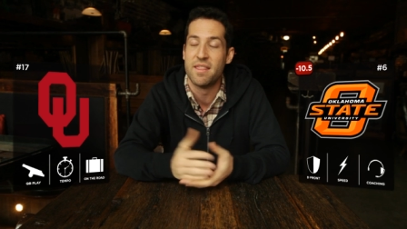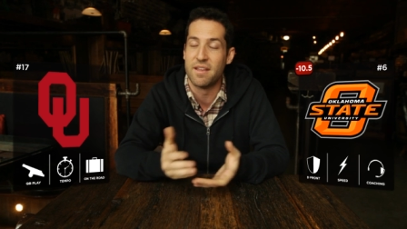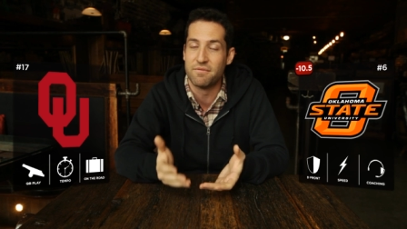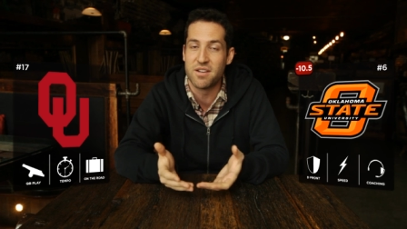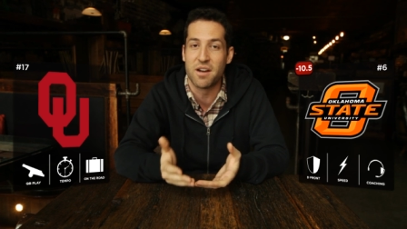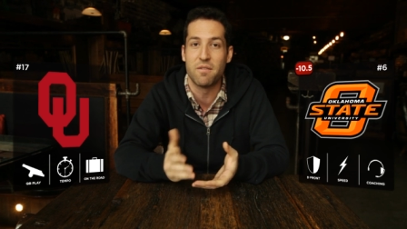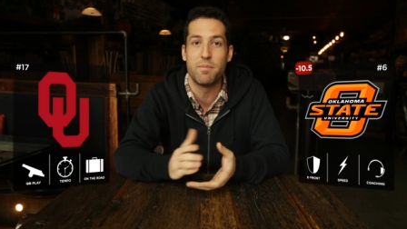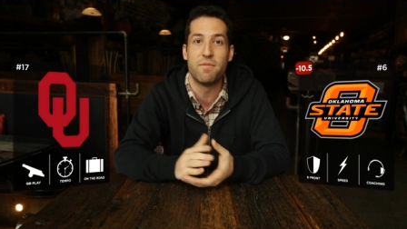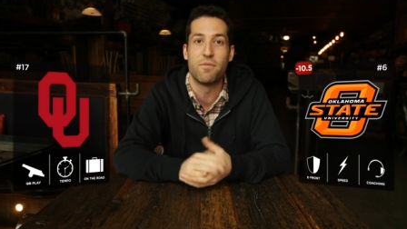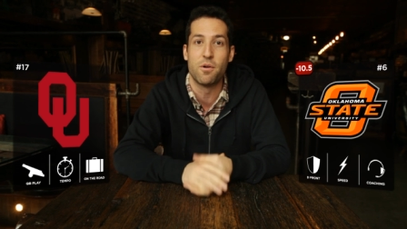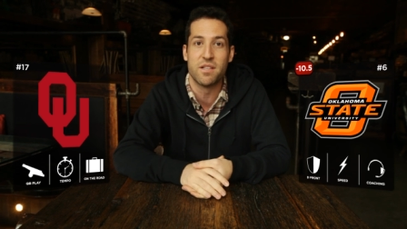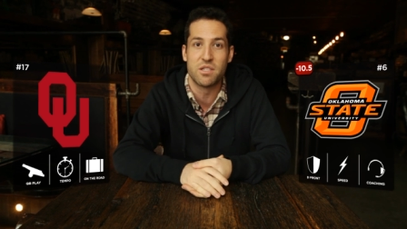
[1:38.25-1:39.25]
They've done it
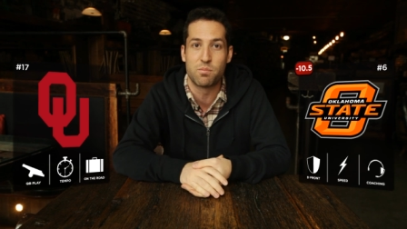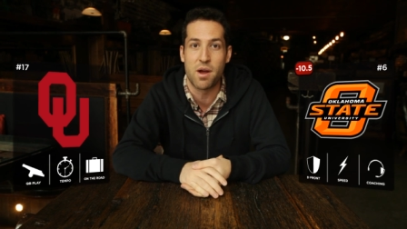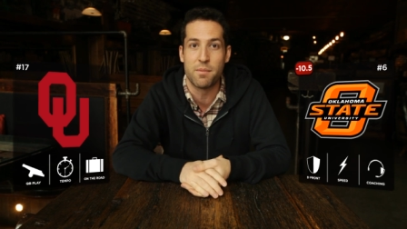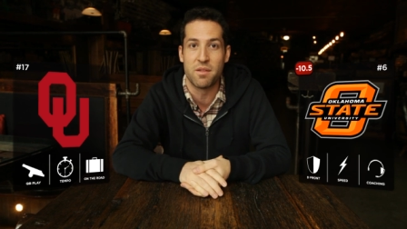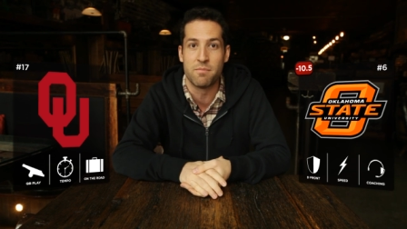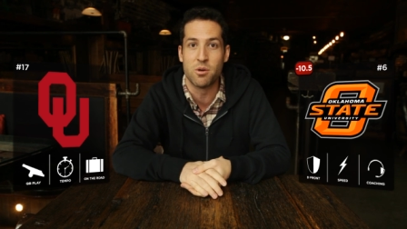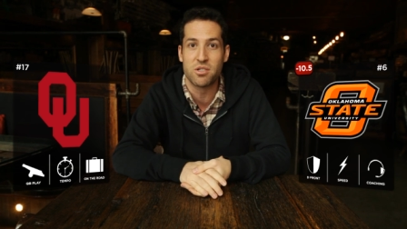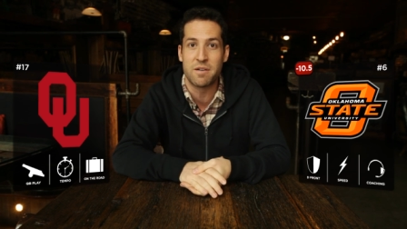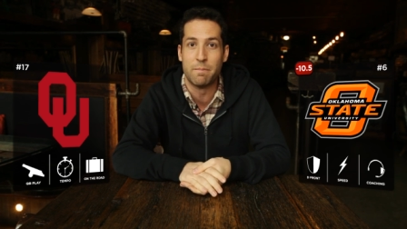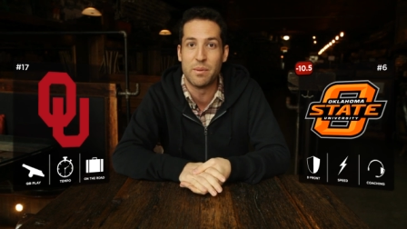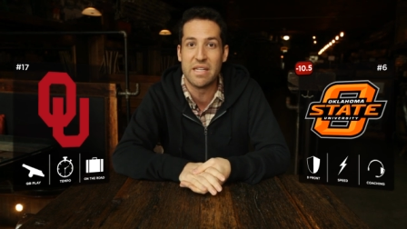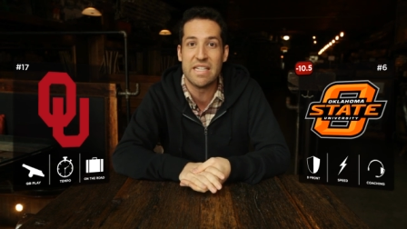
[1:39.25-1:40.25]
before. This is probably the most
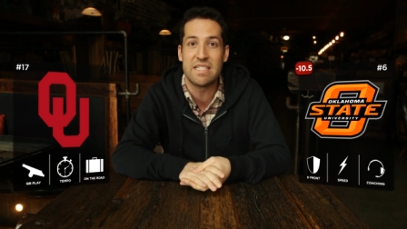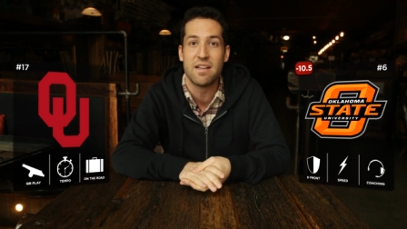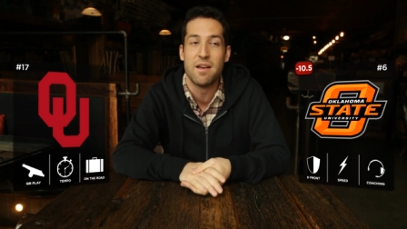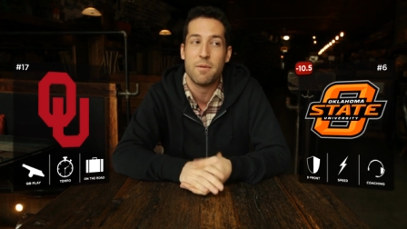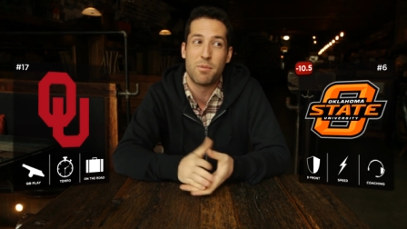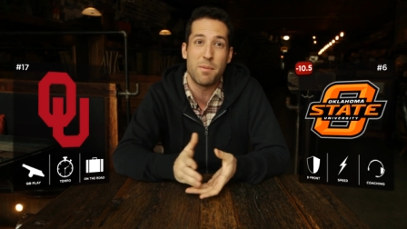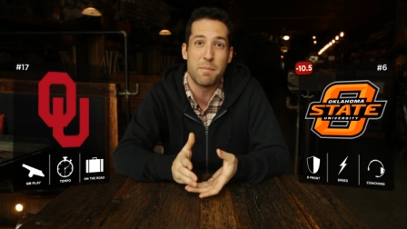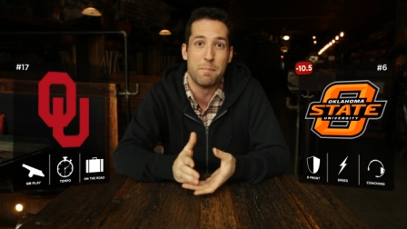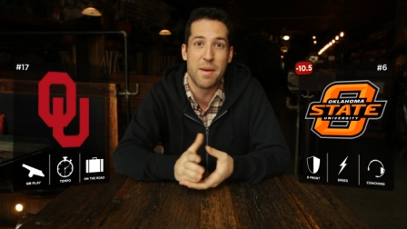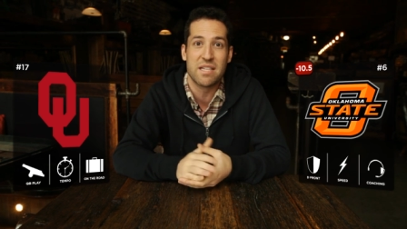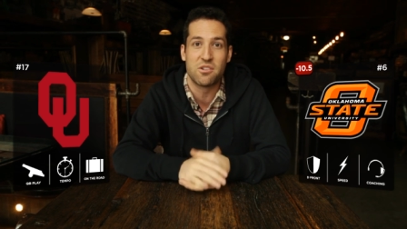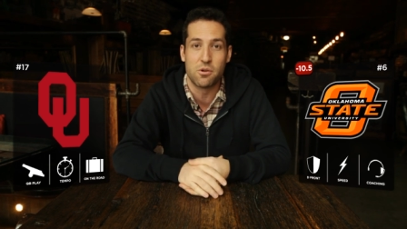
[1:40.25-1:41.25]
complete, probably
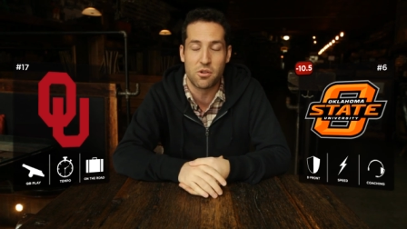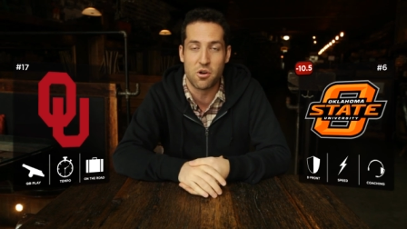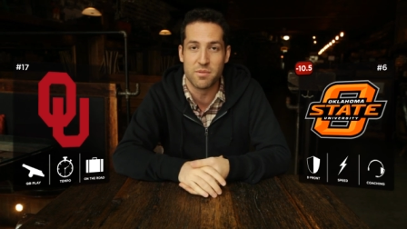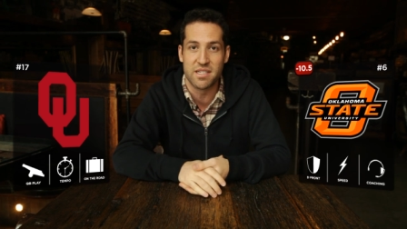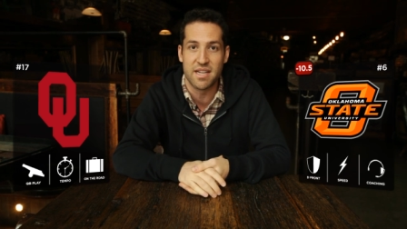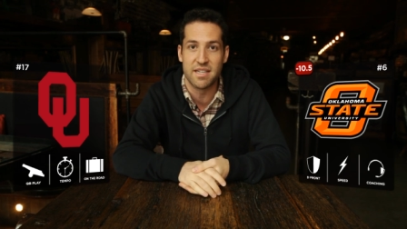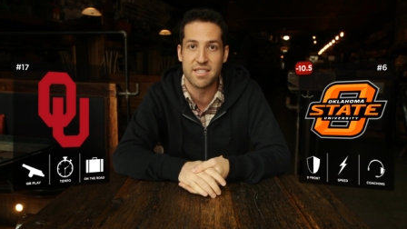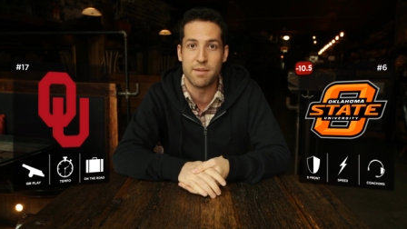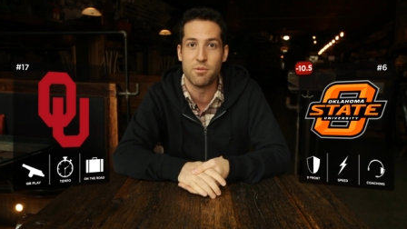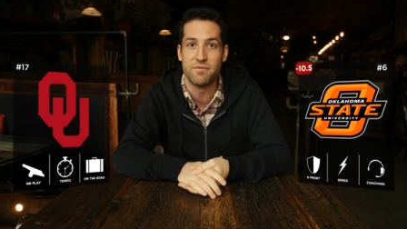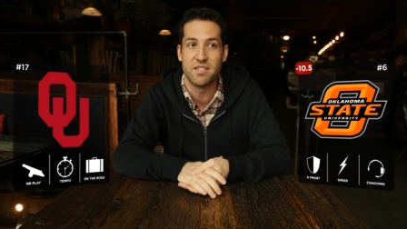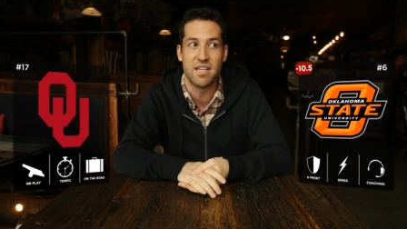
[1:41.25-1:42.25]
best Oklahoma State
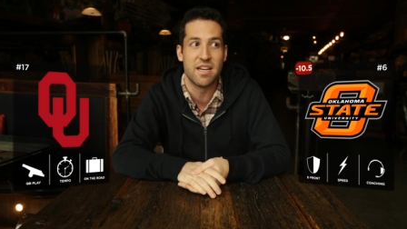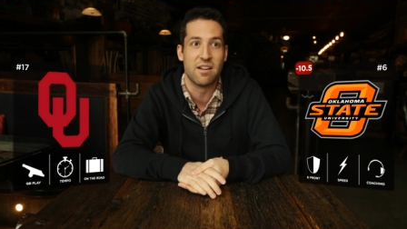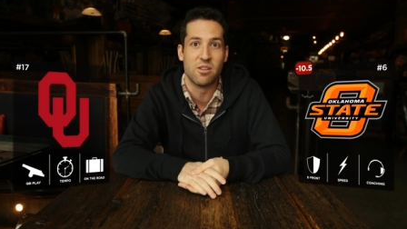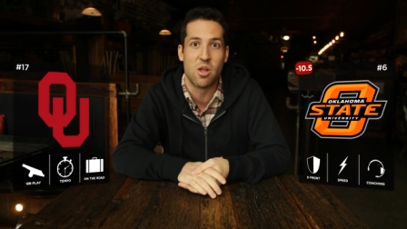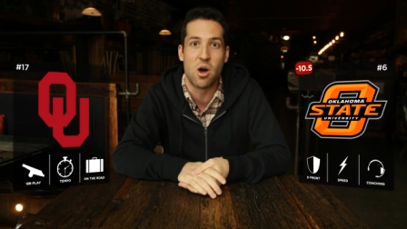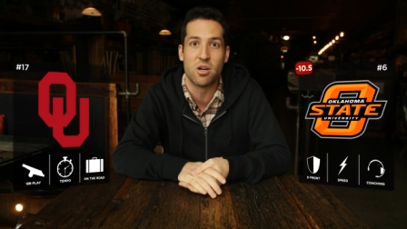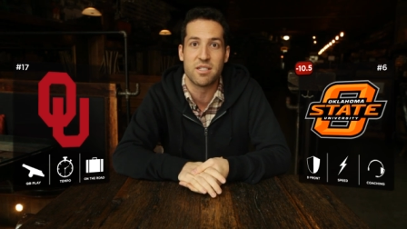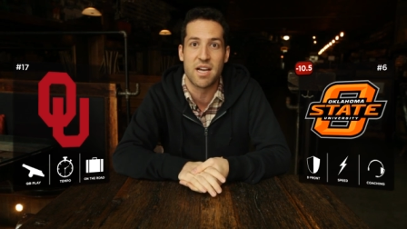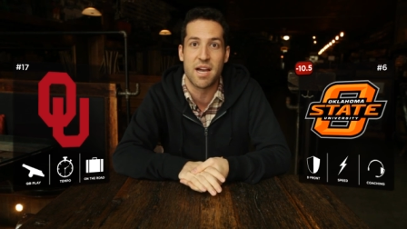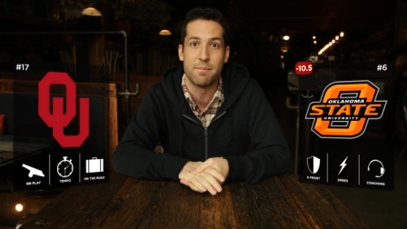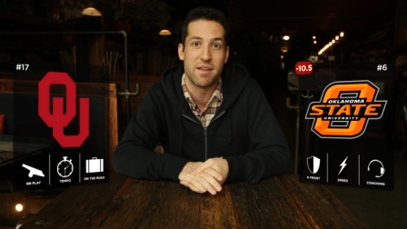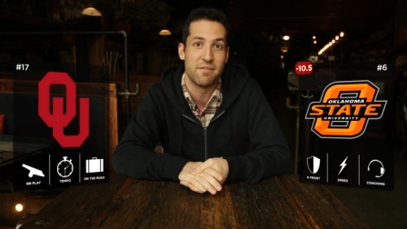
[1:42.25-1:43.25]
team we've seen in a long
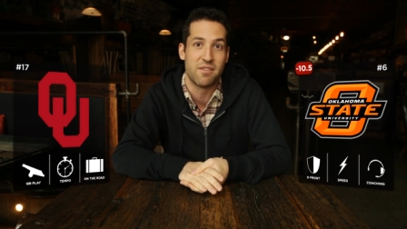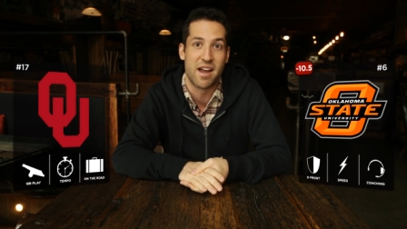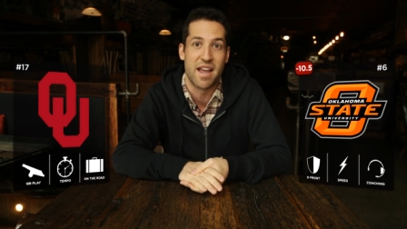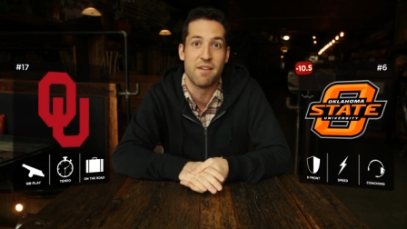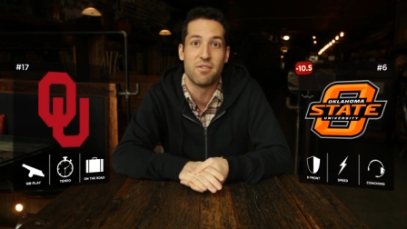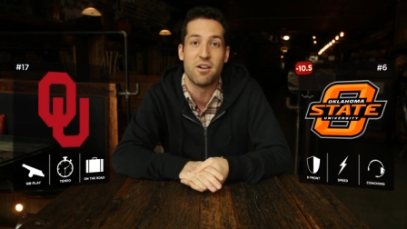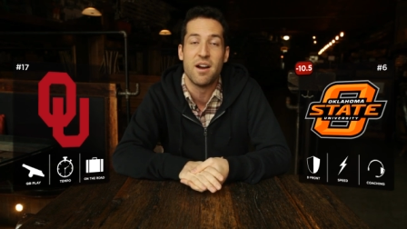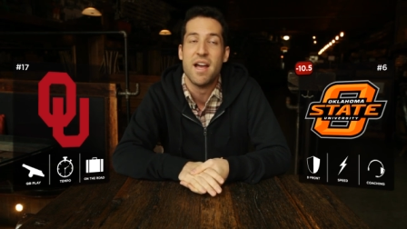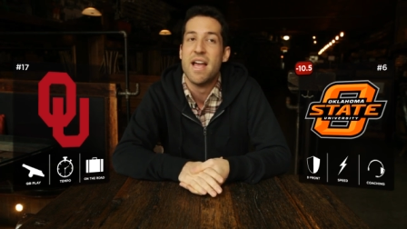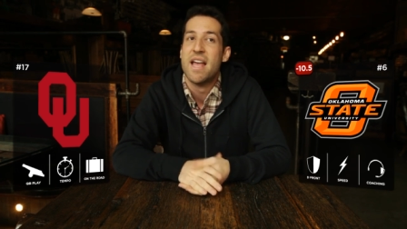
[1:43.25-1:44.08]
time, if not ever.